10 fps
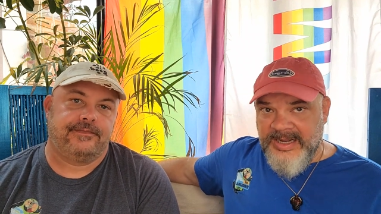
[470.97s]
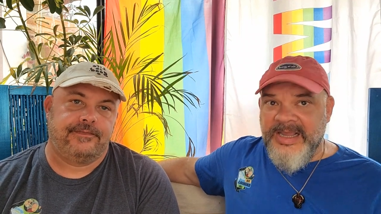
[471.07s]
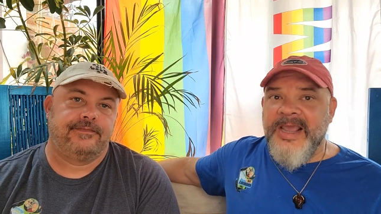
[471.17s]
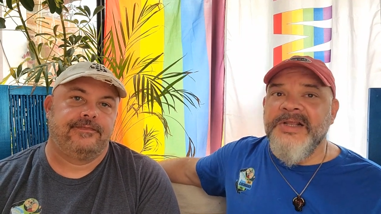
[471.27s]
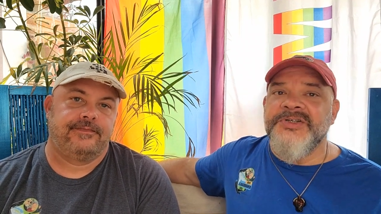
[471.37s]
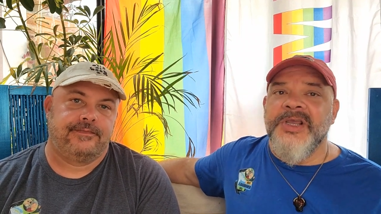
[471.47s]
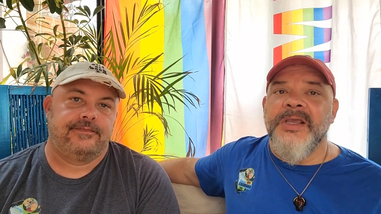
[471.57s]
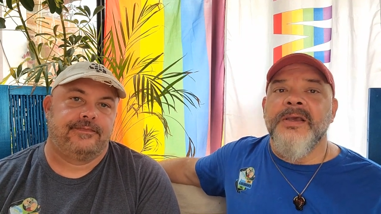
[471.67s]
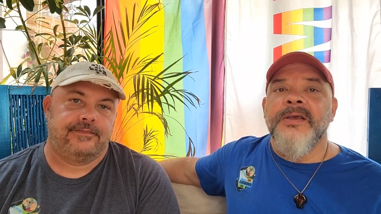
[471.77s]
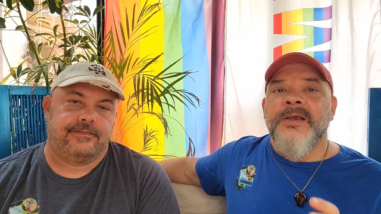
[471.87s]

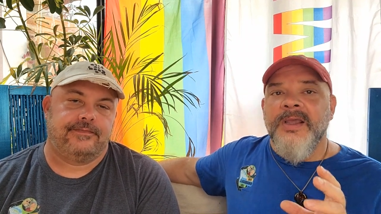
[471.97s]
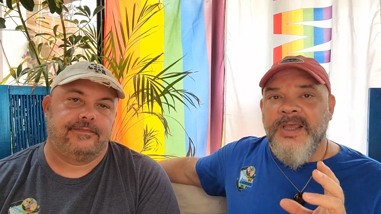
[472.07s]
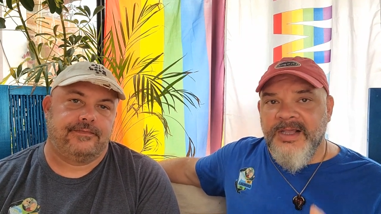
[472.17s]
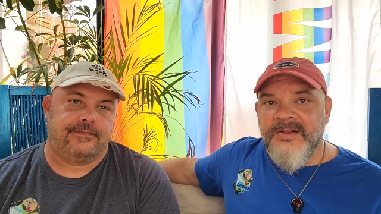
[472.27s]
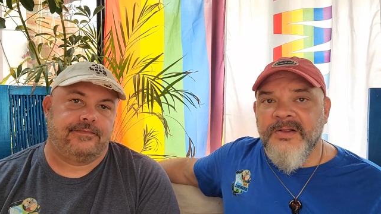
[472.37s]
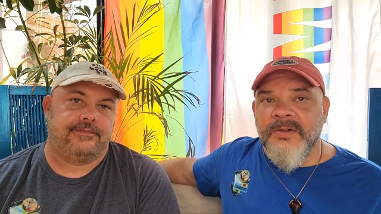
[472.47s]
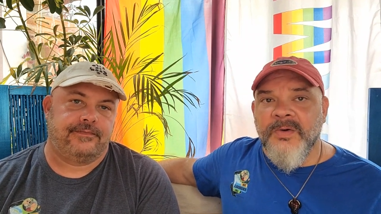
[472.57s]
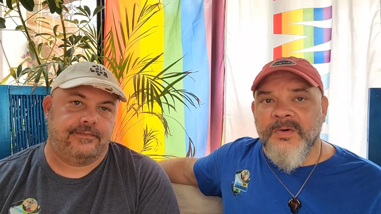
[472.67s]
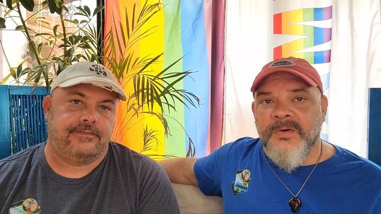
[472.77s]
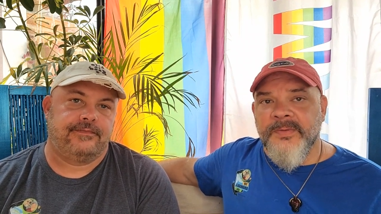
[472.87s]
Speaker 1: engaging in the
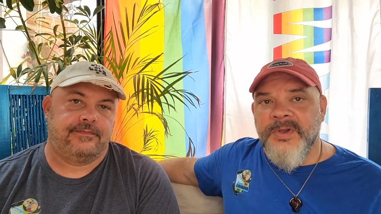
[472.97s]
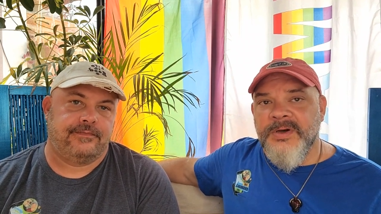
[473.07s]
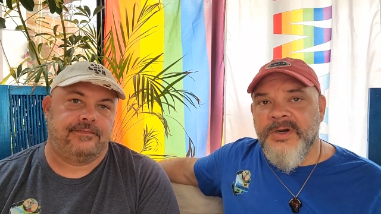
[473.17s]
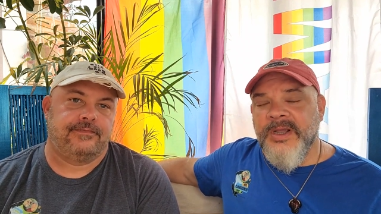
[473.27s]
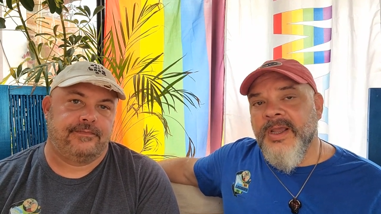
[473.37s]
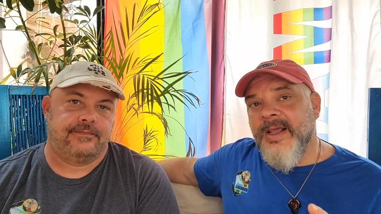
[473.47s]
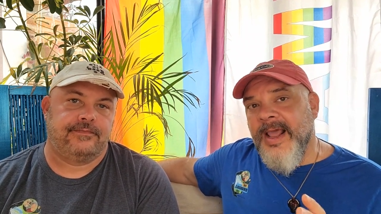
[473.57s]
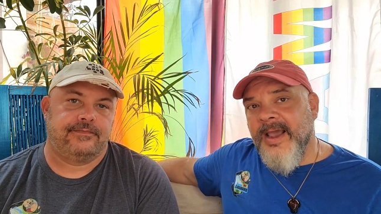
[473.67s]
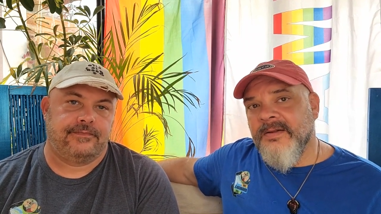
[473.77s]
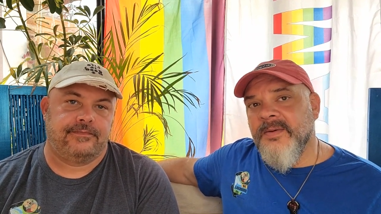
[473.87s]
local community
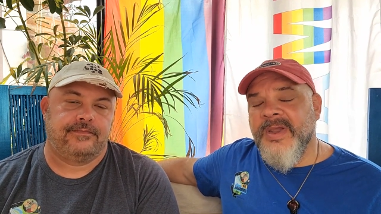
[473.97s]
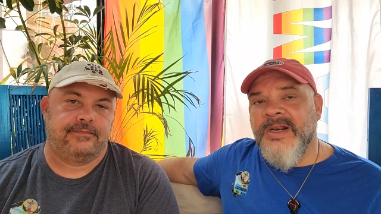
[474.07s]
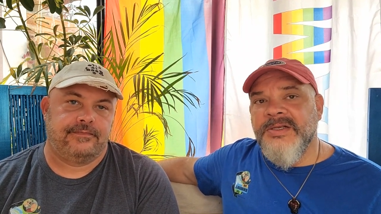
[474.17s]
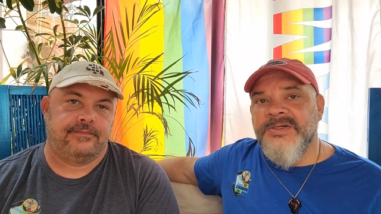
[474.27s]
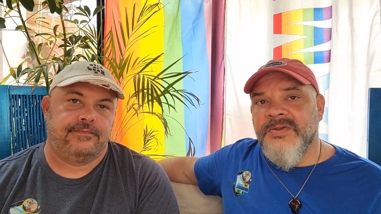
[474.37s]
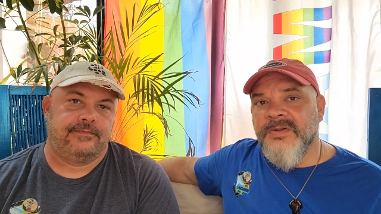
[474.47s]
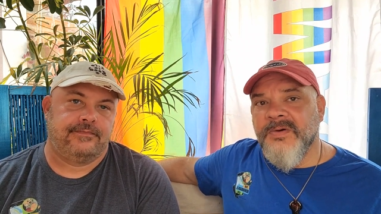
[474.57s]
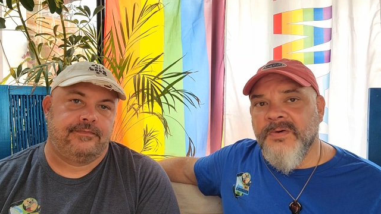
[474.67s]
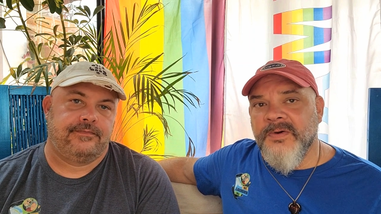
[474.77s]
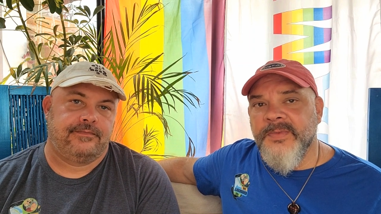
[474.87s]
and acclimating to the
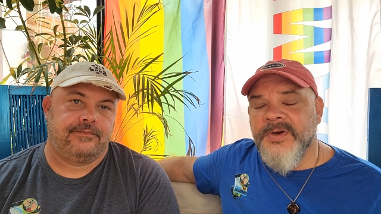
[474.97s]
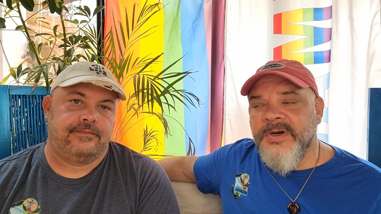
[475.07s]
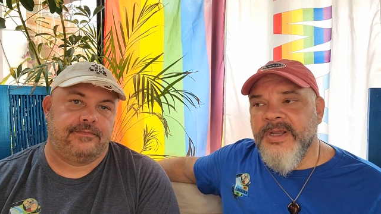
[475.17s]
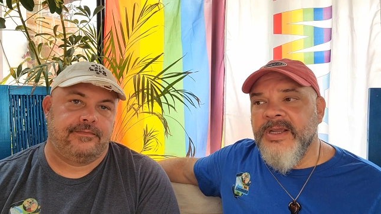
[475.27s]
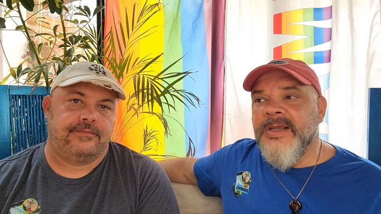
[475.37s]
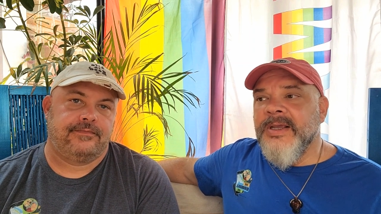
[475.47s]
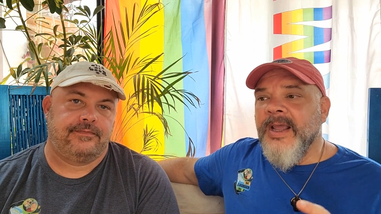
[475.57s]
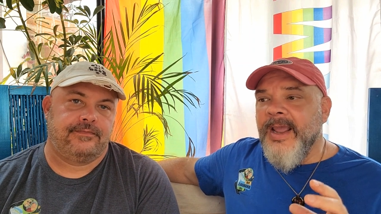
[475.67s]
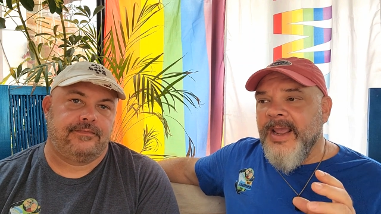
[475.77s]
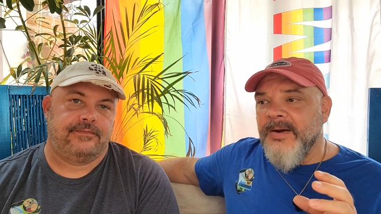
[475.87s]
local community,
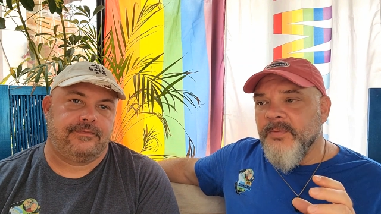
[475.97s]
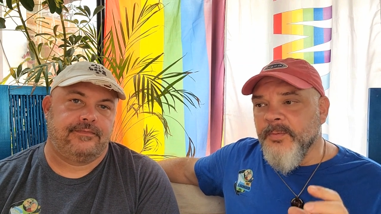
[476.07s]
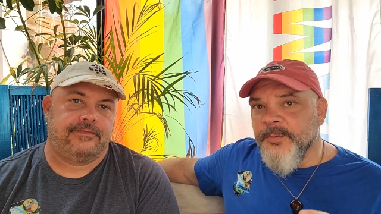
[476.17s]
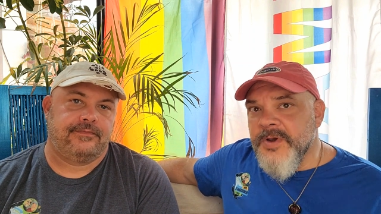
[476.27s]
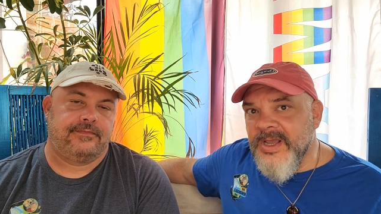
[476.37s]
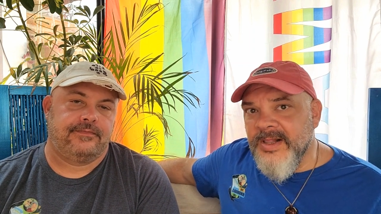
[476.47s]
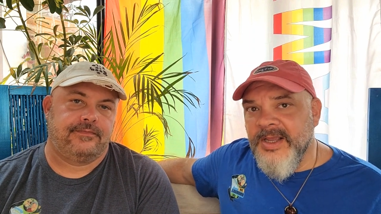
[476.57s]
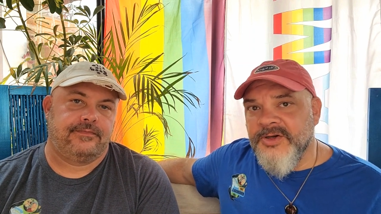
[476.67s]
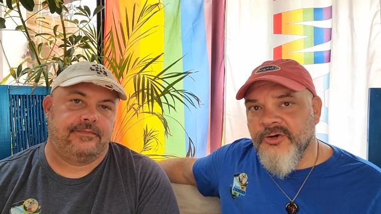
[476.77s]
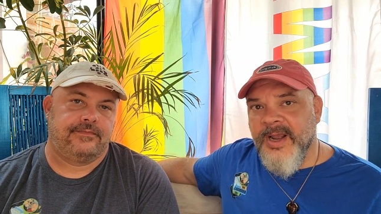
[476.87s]
and
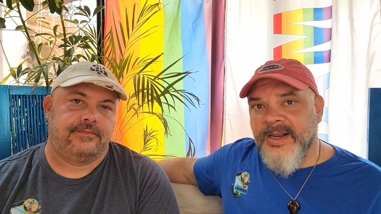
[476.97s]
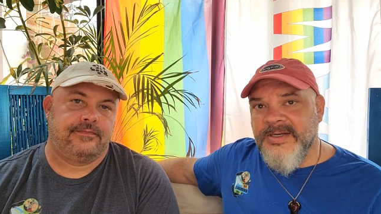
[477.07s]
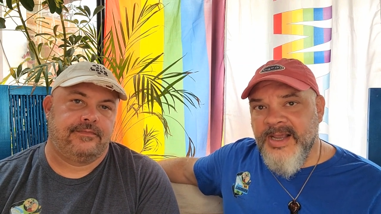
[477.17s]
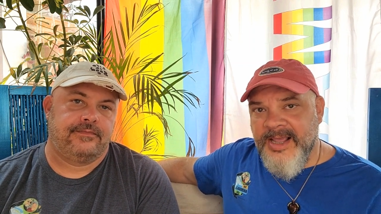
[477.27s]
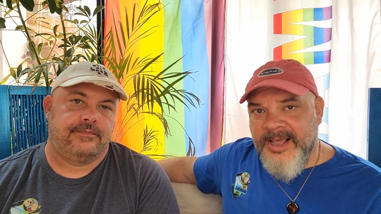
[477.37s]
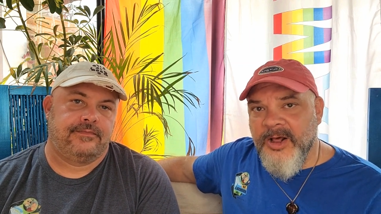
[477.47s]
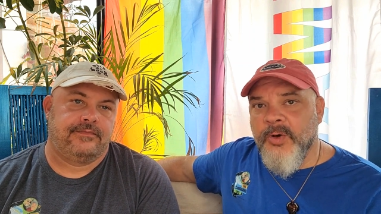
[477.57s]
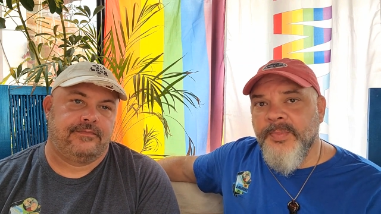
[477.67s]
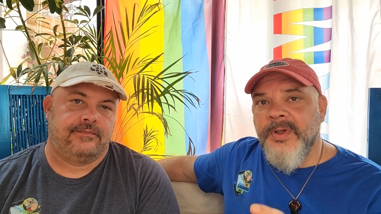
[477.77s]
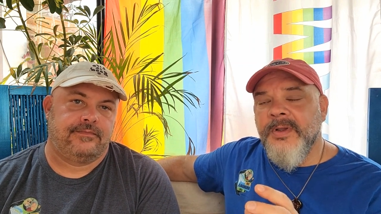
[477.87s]
really trying to
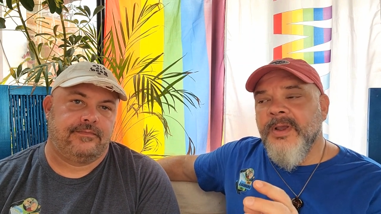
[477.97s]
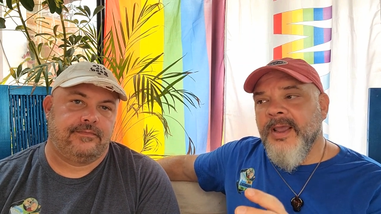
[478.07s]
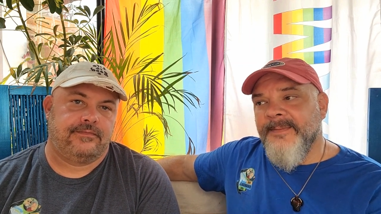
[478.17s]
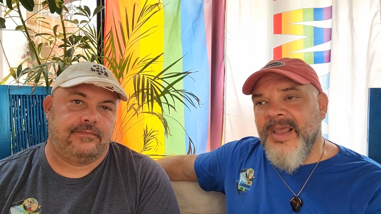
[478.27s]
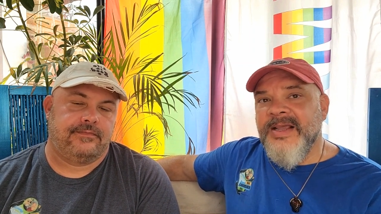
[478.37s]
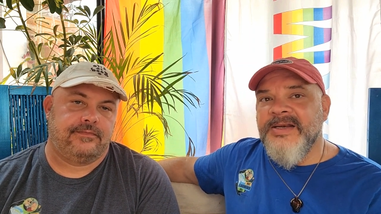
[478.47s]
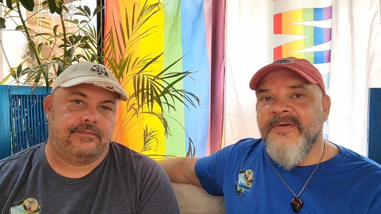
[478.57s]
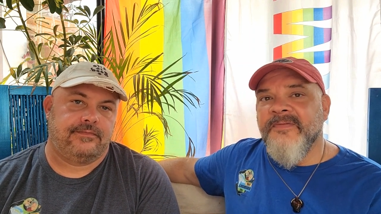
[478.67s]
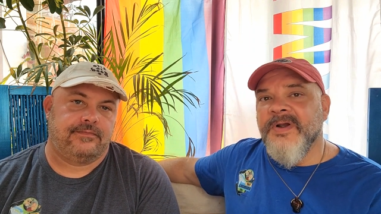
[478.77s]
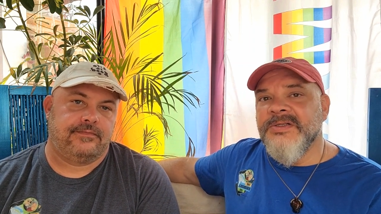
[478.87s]
help and make a
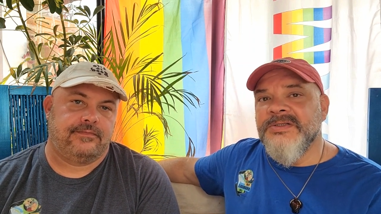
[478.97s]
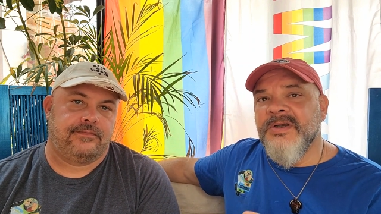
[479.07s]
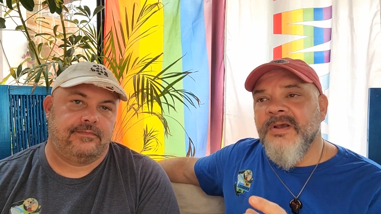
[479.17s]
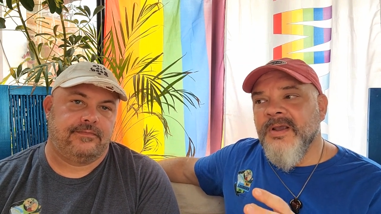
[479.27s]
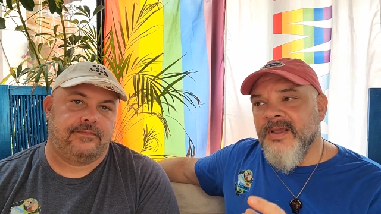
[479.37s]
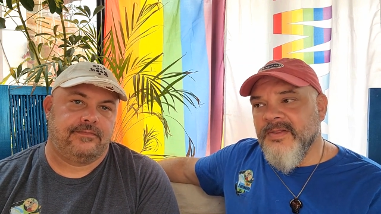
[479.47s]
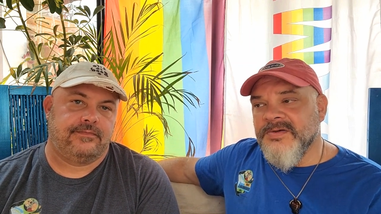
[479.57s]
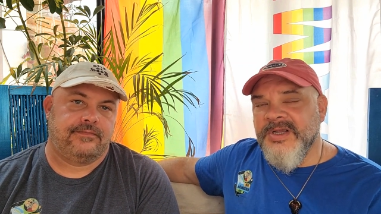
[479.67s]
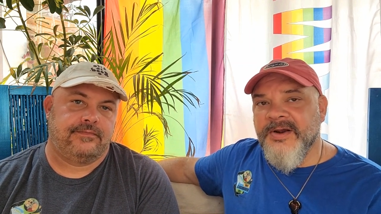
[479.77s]
difference in those